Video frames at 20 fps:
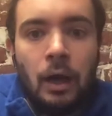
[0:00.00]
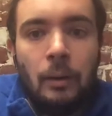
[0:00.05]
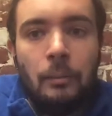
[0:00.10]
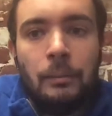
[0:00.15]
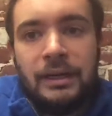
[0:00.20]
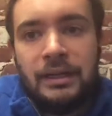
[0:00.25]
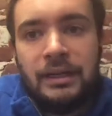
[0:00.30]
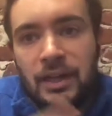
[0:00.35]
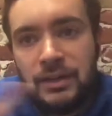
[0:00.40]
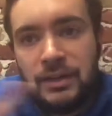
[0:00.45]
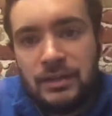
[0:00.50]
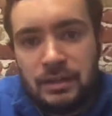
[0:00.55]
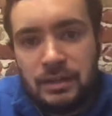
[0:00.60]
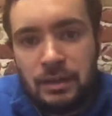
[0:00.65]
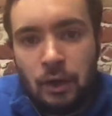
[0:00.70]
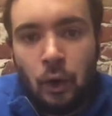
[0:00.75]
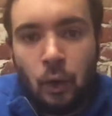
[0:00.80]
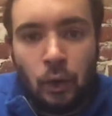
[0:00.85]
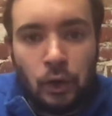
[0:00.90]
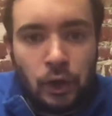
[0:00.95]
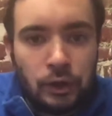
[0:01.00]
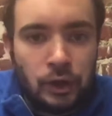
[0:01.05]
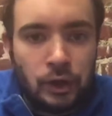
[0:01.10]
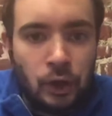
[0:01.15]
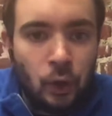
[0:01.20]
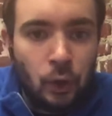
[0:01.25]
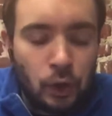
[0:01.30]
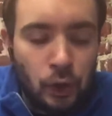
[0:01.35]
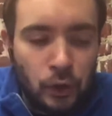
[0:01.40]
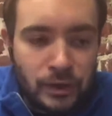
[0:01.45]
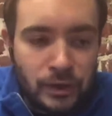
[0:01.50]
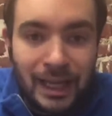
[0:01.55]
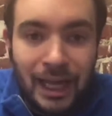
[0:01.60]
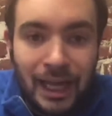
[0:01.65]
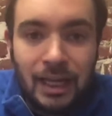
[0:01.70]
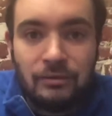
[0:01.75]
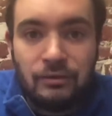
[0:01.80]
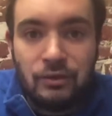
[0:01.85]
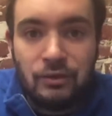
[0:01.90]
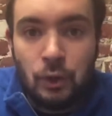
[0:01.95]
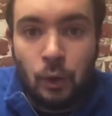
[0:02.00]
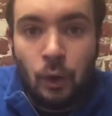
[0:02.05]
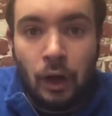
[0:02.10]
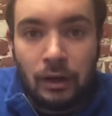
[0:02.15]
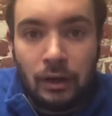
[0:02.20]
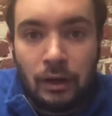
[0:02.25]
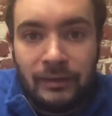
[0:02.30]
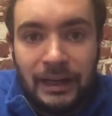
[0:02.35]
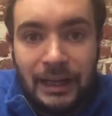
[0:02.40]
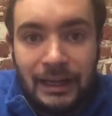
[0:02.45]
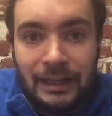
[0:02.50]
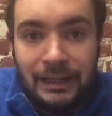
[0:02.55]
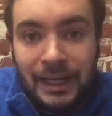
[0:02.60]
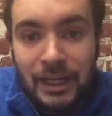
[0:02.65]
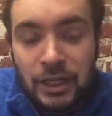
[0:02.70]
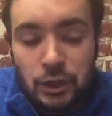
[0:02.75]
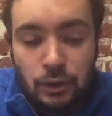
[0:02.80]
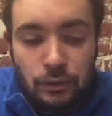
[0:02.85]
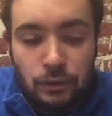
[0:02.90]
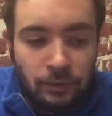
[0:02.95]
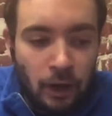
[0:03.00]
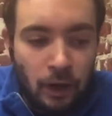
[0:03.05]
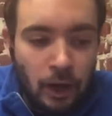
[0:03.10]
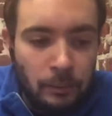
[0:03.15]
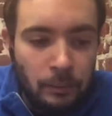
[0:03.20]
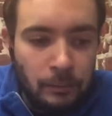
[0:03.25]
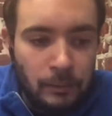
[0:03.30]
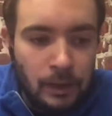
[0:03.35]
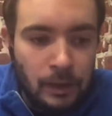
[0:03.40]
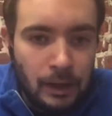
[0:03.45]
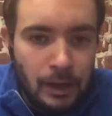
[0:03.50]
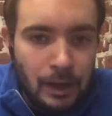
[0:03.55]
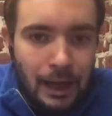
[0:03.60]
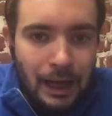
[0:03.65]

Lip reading: But it does. The whole goal is to kind of do all of it and get you from